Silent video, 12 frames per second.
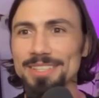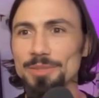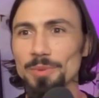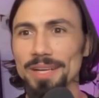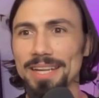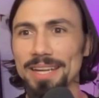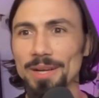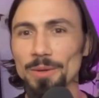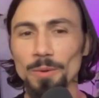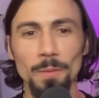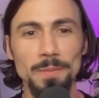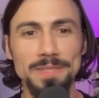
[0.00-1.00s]
because we're here,
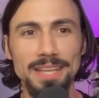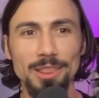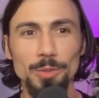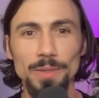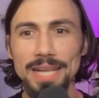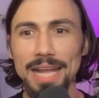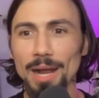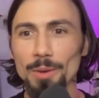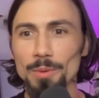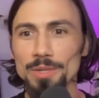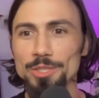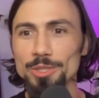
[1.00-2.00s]
we're almost at three
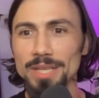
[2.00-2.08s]
hours.